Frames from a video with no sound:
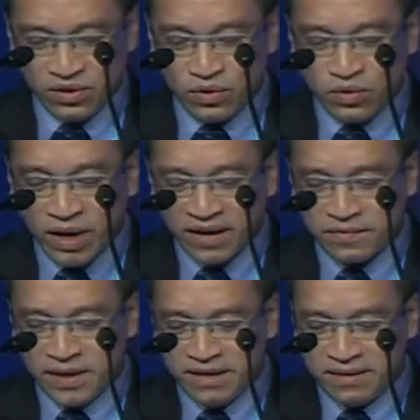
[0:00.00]
who
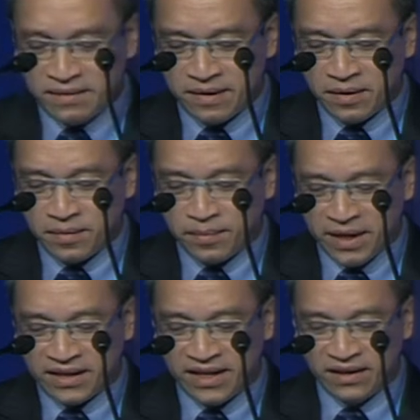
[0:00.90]
have been
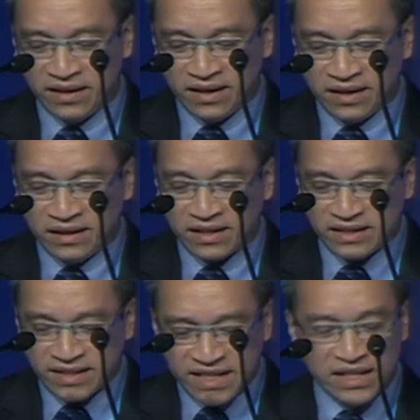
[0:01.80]
making
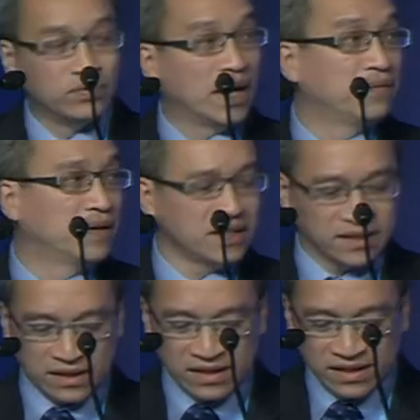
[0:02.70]
continued
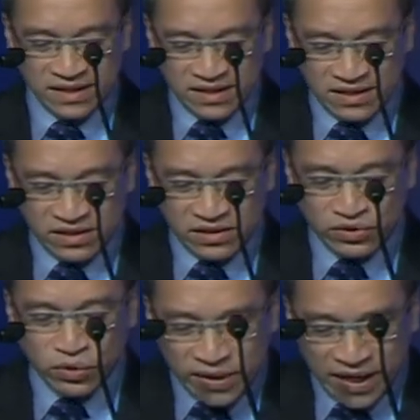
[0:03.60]
efforts
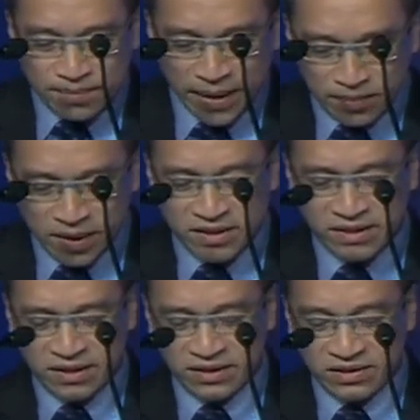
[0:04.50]
to connect members
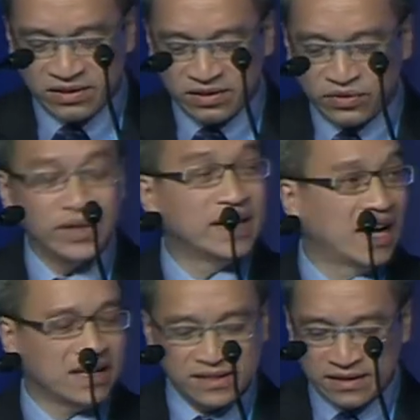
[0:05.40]
to
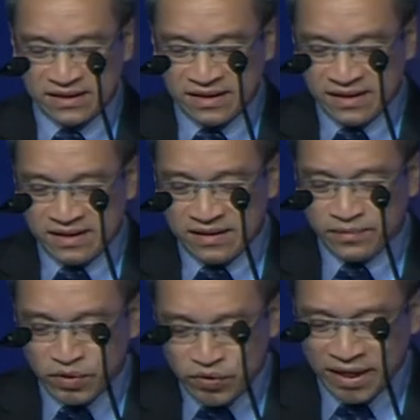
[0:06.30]
enhance
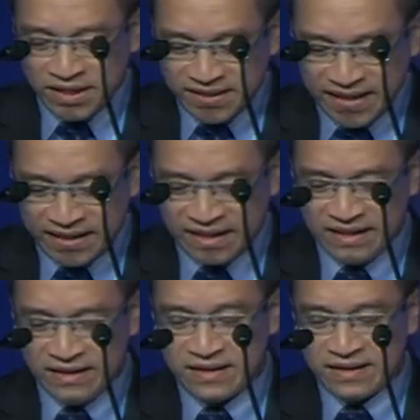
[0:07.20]
mutual
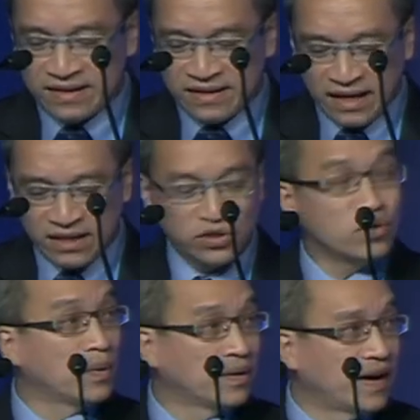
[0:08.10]
understanding and to
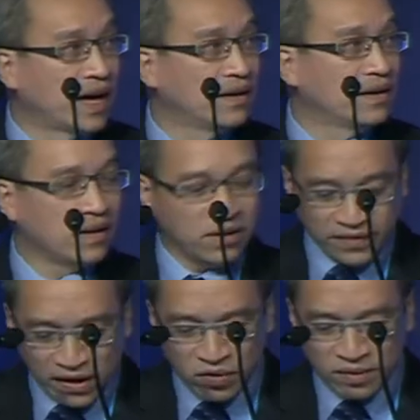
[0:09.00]
provide
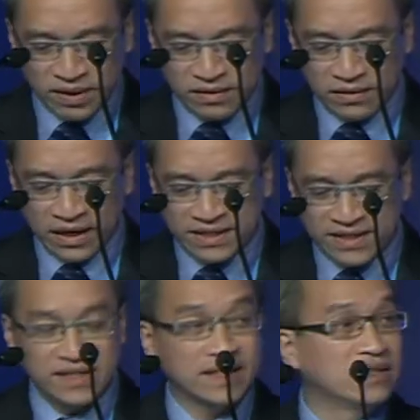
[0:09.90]
valuable
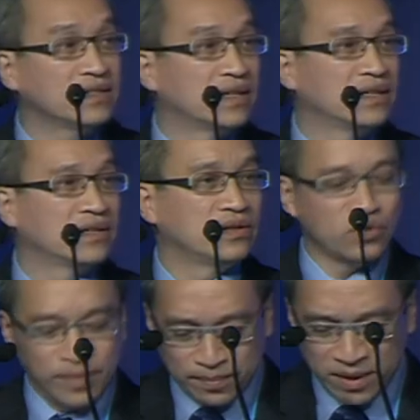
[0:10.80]
assistance
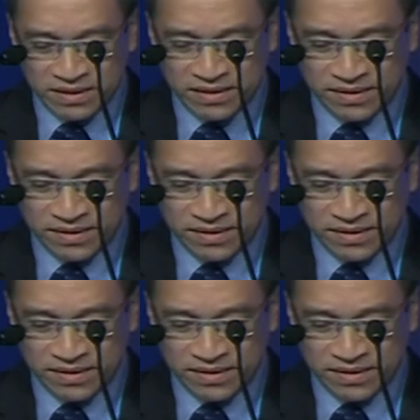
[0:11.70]
to members.